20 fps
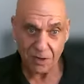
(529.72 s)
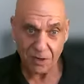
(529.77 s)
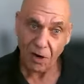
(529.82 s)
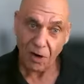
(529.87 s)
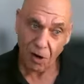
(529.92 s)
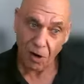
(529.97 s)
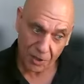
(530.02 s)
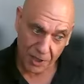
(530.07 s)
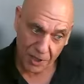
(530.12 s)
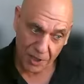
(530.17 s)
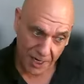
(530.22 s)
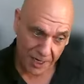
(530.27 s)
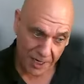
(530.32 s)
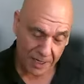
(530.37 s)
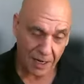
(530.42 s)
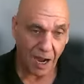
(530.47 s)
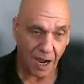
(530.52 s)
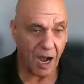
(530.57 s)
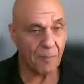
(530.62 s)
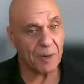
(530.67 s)
Okay,
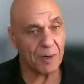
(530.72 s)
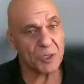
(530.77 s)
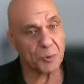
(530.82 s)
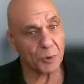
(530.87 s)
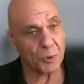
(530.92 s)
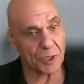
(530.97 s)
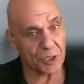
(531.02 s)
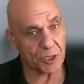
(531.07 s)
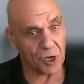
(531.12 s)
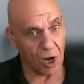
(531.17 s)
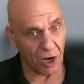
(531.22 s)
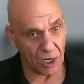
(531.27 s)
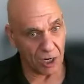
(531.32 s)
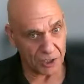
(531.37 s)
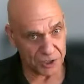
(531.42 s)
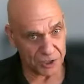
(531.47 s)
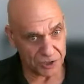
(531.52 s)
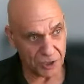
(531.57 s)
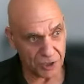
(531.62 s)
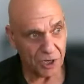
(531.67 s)
how much would it
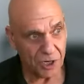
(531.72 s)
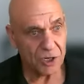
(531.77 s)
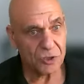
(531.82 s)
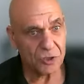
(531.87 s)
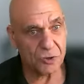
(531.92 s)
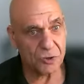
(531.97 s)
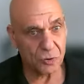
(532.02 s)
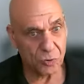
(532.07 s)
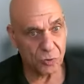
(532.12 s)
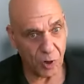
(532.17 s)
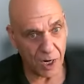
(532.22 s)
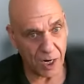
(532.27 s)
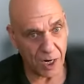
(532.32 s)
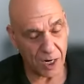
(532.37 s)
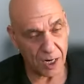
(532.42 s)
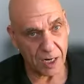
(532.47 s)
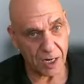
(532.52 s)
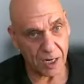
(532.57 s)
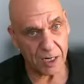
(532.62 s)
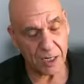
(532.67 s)
cost to
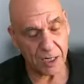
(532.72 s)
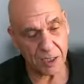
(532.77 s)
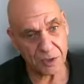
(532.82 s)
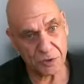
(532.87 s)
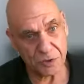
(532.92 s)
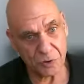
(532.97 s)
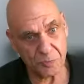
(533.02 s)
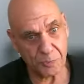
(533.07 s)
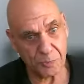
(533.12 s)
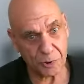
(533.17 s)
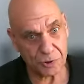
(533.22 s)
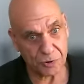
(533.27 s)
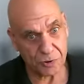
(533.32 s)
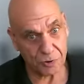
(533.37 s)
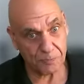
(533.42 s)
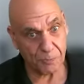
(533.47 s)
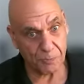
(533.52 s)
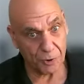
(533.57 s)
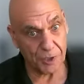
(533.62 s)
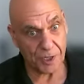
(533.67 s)
uh, to put to
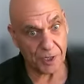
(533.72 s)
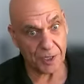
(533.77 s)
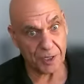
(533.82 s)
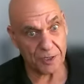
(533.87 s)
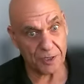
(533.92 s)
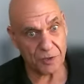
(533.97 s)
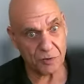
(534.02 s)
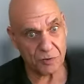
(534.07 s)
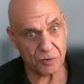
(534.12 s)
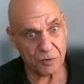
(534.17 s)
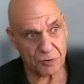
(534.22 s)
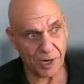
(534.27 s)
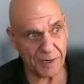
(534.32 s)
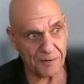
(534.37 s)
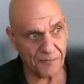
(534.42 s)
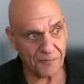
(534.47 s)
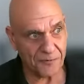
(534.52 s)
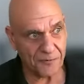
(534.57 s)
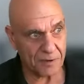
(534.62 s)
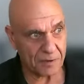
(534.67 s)
put in a new
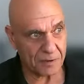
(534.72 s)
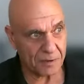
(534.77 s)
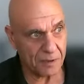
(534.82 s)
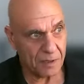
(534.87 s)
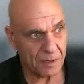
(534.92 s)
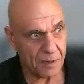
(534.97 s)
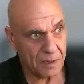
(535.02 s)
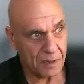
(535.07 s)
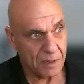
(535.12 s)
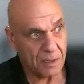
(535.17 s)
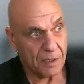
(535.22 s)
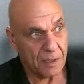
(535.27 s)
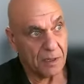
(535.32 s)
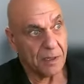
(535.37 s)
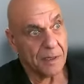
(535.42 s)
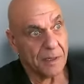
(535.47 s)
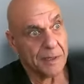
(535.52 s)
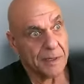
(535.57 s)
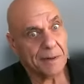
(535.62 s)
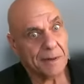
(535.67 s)
drain field?
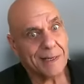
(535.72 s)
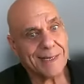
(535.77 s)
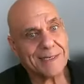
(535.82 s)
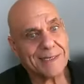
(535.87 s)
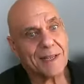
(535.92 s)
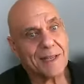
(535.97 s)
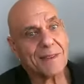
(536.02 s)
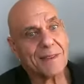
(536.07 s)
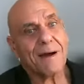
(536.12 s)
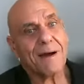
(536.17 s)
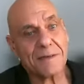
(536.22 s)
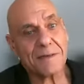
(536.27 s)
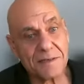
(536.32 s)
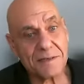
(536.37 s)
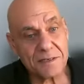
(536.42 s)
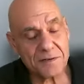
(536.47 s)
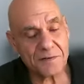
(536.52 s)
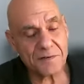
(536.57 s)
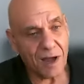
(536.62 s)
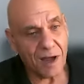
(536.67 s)
You know, that's
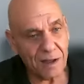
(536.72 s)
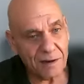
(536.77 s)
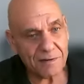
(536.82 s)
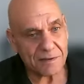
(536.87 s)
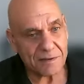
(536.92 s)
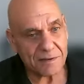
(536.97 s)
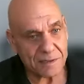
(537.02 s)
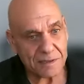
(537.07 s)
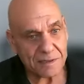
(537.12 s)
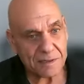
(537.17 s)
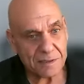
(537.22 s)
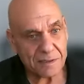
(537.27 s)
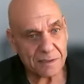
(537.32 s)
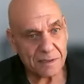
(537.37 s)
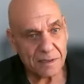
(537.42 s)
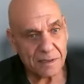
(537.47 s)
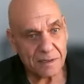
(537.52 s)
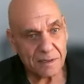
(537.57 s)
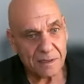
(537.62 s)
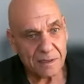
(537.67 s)
thousands of dollars.
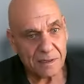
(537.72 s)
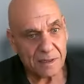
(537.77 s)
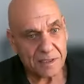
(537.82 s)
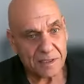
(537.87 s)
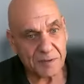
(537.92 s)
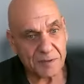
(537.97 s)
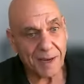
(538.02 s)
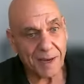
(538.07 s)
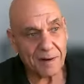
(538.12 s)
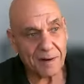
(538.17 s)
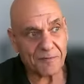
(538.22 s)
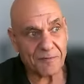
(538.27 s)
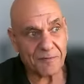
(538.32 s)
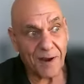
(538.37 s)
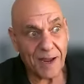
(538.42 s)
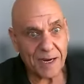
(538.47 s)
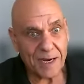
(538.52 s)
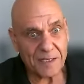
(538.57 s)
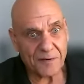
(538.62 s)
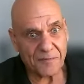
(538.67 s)
As a matter of
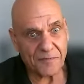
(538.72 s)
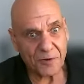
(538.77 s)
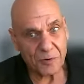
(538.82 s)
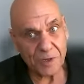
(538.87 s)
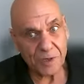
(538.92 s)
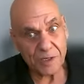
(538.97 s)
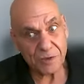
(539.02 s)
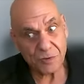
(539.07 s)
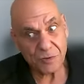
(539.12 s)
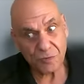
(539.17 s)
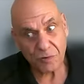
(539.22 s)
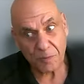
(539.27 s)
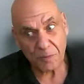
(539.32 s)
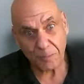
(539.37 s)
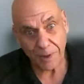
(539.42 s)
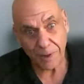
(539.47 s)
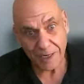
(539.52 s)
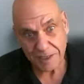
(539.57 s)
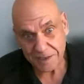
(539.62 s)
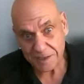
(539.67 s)
fact, if you need to
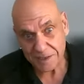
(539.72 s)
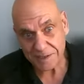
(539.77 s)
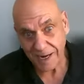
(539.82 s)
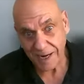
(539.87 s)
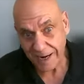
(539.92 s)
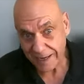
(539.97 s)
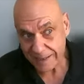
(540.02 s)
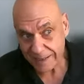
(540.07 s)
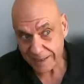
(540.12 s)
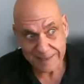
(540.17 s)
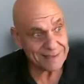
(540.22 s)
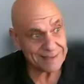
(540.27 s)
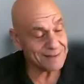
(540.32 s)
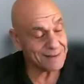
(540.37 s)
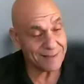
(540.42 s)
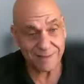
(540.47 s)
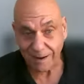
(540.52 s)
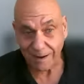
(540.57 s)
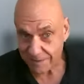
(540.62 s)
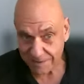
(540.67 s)
replace a tank, that's
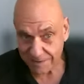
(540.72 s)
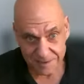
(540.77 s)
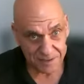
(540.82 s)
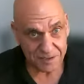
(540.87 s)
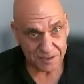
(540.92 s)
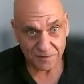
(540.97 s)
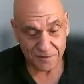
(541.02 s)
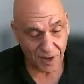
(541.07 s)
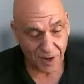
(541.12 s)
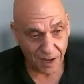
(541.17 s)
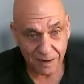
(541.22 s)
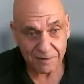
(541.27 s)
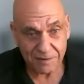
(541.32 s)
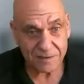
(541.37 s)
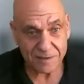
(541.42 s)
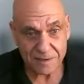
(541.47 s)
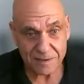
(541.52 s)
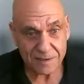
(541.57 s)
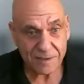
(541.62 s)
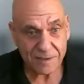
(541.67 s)
thousands of dollars.